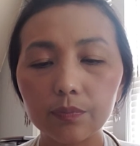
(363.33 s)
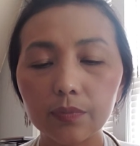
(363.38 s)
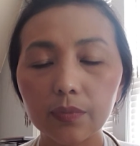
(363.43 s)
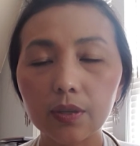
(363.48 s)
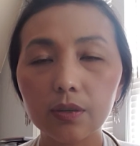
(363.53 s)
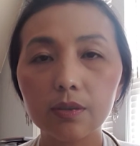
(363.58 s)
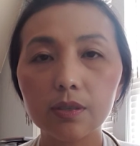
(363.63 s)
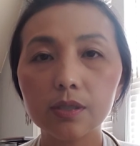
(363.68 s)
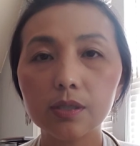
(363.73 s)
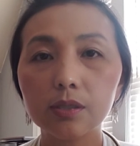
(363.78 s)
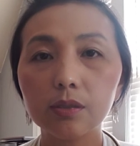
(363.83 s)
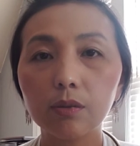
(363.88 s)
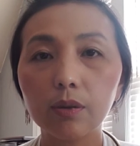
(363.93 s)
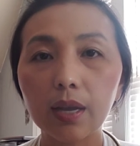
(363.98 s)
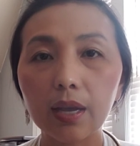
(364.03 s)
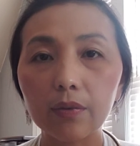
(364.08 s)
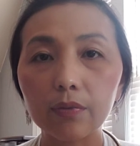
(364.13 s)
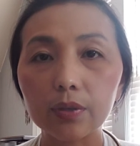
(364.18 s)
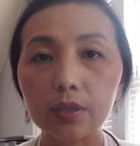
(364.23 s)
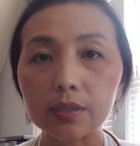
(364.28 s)
there is no
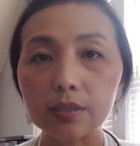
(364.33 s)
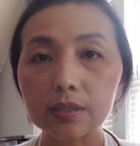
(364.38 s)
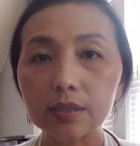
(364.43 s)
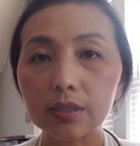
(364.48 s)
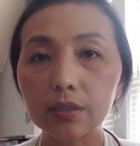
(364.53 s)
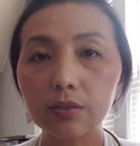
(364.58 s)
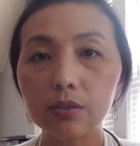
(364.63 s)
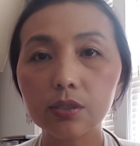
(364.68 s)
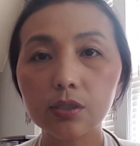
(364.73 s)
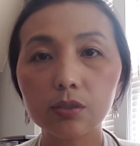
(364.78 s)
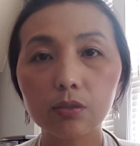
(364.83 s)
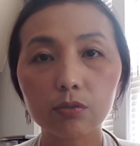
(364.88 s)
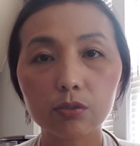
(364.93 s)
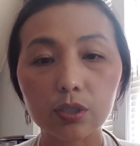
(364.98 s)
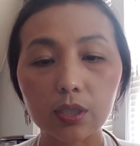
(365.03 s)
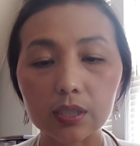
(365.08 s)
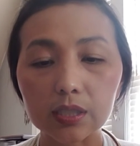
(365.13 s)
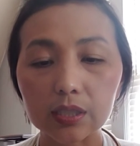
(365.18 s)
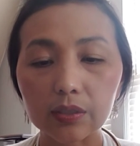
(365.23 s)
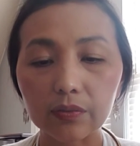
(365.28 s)
evidence, there is no
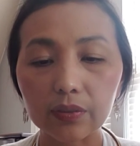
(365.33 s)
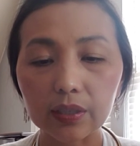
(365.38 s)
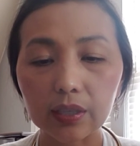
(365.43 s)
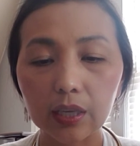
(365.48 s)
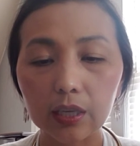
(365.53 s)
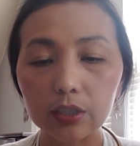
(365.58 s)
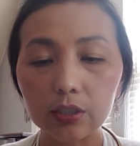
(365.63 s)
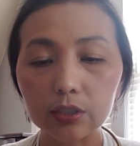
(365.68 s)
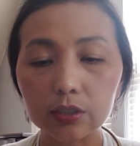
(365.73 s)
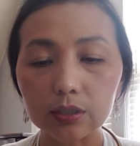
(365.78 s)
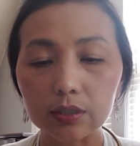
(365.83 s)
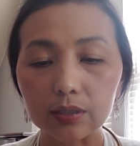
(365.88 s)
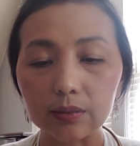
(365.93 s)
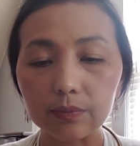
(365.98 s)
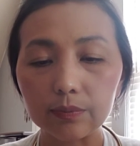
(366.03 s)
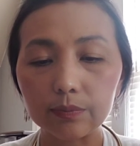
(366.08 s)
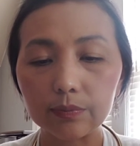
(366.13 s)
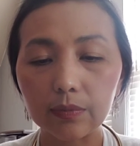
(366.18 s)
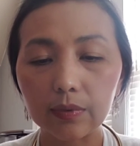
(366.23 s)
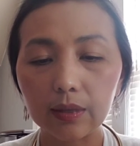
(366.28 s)

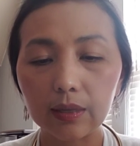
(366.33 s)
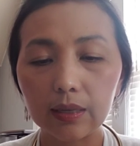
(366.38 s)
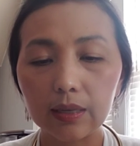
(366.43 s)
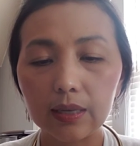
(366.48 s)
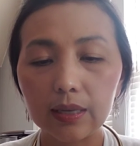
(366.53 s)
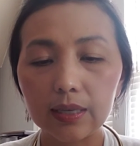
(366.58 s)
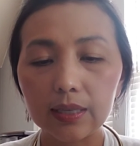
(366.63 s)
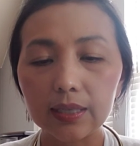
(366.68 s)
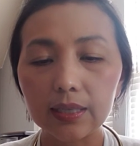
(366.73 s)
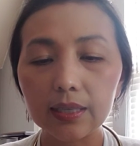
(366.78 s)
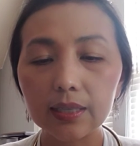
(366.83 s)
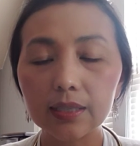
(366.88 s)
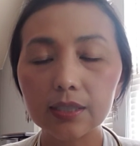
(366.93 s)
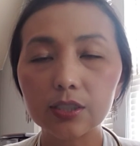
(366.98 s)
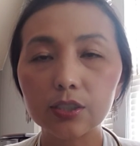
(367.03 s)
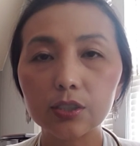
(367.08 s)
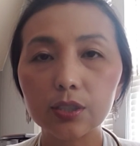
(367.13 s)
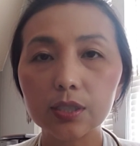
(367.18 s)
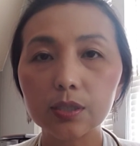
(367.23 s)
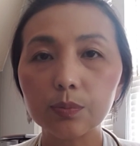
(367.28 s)
justification. It
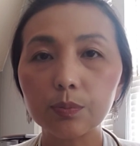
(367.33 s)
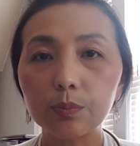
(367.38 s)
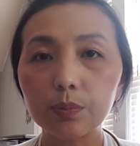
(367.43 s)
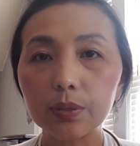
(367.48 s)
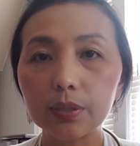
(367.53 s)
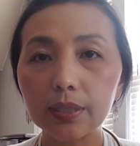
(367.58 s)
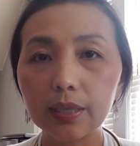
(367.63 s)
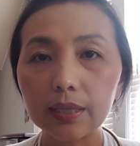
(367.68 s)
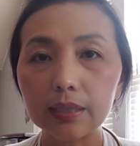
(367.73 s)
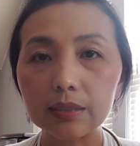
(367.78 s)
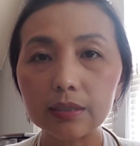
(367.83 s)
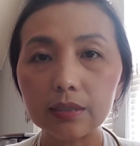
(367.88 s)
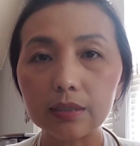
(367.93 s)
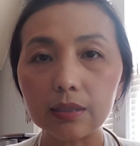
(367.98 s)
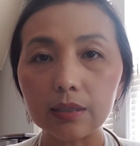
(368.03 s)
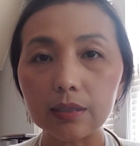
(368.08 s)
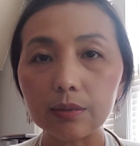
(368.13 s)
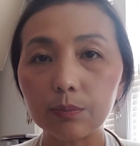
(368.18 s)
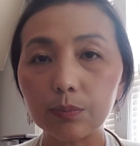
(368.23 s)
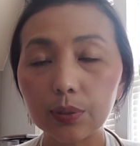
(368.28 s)
is just
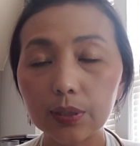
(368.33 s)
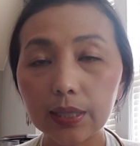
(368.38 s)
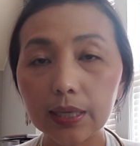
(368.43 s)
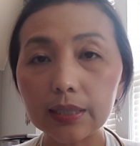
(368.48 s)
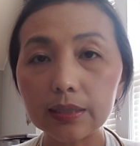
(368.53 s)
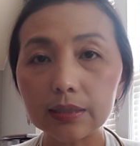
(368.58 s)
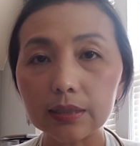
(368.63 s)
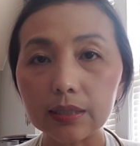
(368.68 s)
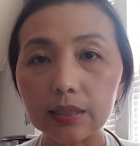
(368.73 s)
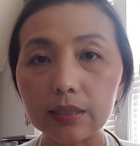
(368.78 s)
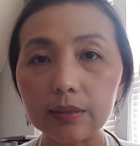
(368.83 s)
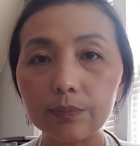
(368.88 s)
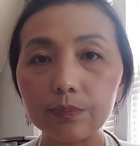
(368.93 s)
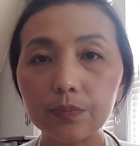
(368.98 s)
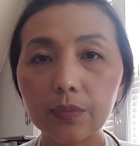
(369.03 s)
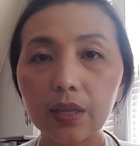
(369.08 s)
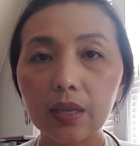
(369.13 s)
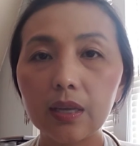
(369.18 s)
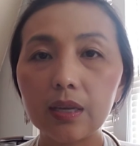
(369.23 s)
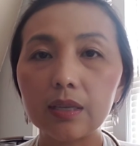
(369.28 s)
plainly
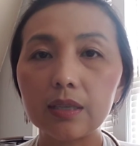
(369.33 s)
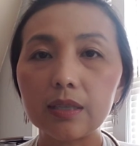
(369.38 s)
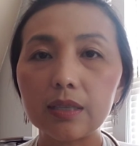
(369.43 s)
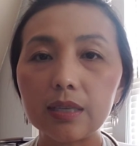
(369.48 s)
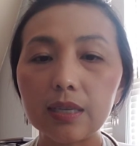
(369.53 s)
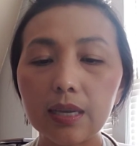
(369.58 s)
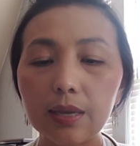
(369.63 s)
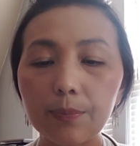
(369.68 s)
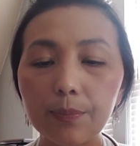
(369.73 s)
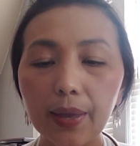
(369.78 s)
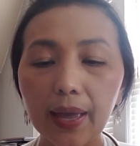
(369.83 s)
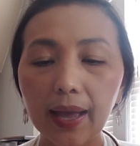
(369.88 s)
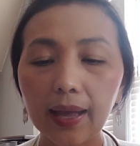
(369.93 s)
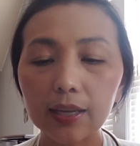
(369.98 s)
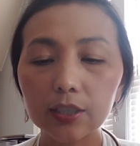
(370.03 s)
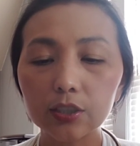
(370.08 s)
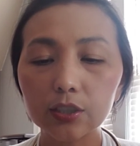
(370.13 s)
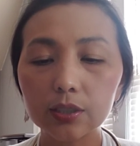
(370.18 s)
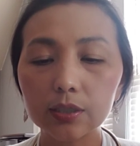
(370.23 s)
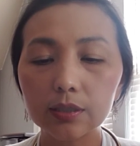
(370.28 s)

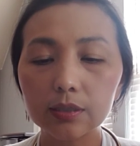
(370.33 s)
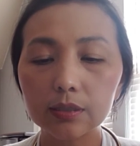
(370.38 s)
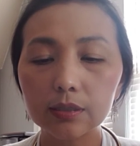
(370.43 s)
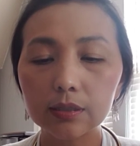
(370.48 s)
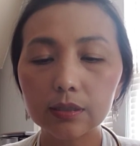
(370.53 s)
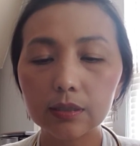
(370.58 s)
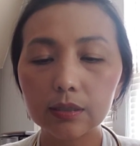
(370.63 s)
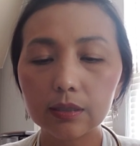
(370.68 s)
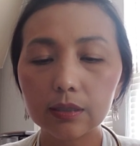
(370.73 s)
imagined